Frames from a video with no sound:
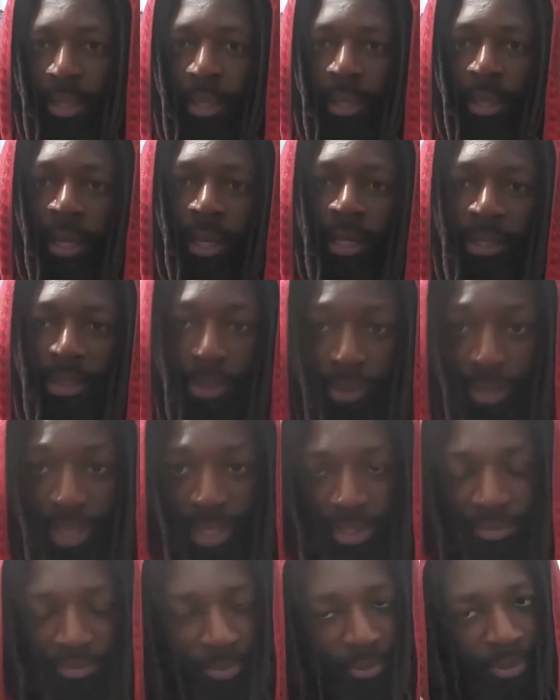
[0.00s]
Alright, so
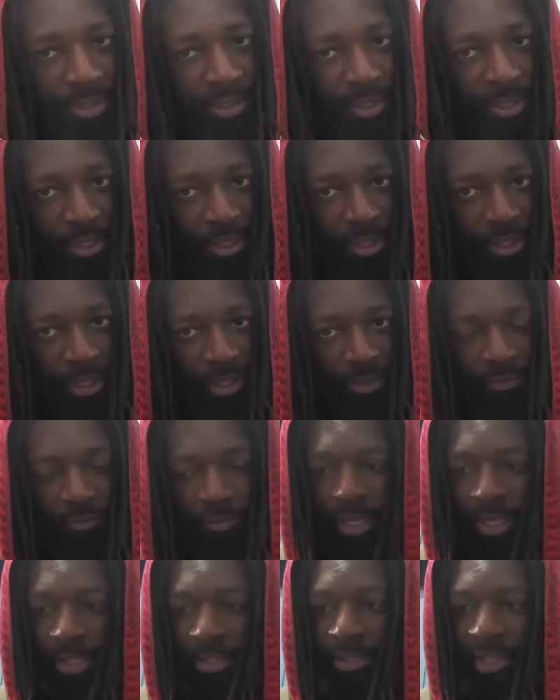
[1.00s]
that is one of the
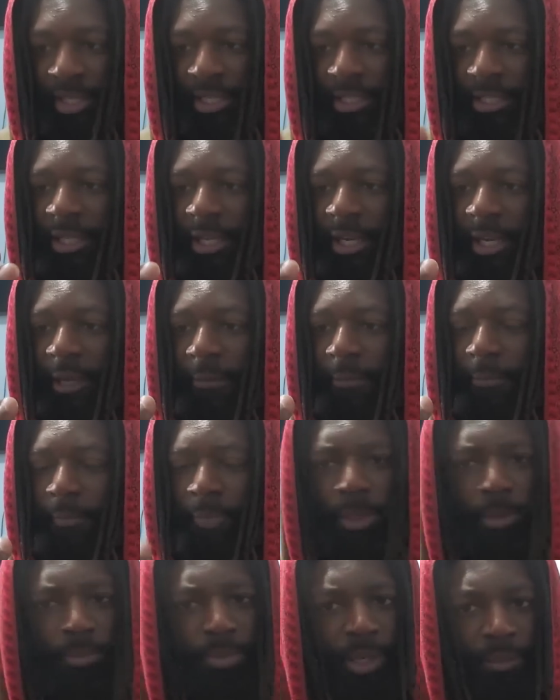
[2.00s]
flashlights that I
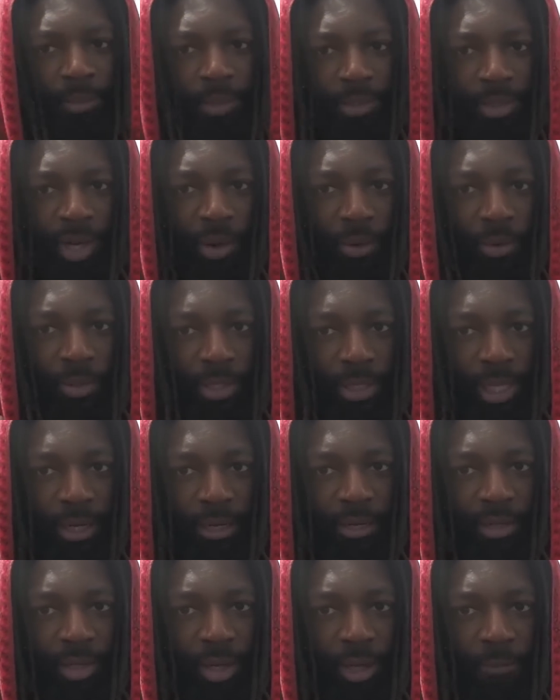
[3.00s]
pretty much always
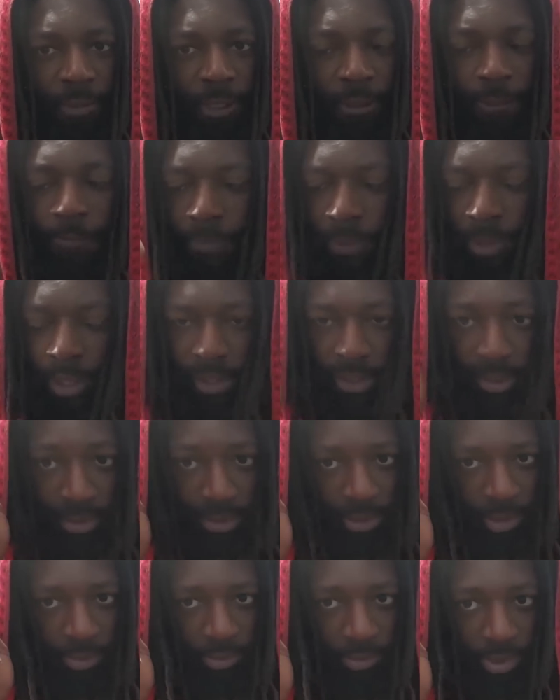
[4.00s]
carry on me because
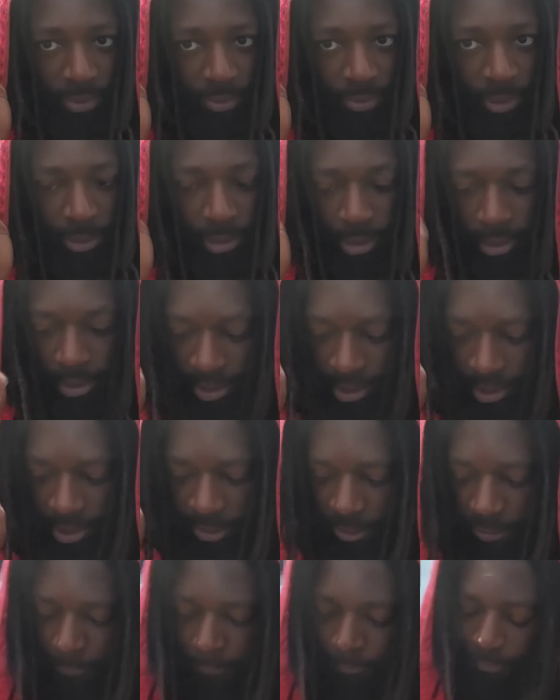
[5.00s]
it's always on my car
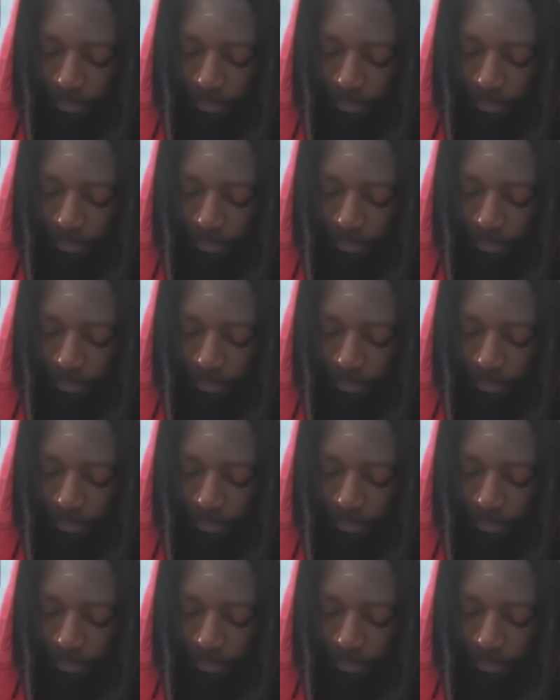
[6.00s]
keys.